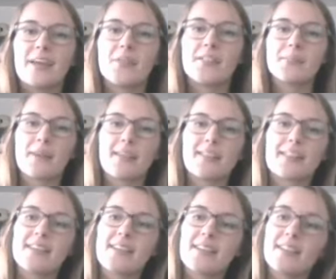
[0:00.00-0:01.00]
Now, this
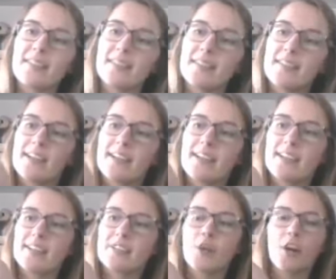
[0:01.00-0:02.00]
baleen, again,
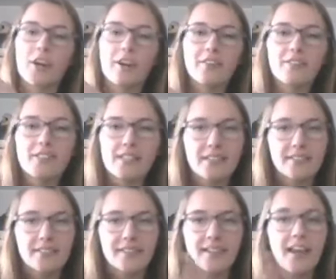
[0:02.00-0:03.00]
is curved
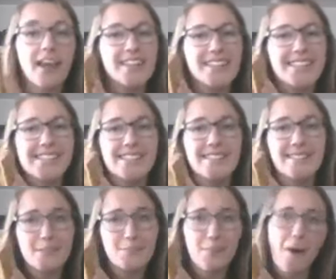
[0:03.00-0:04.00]
and it's
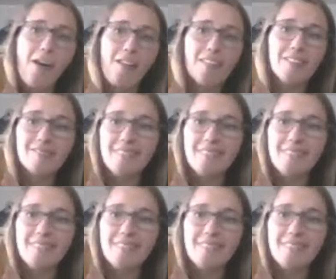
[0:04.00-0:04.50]
small.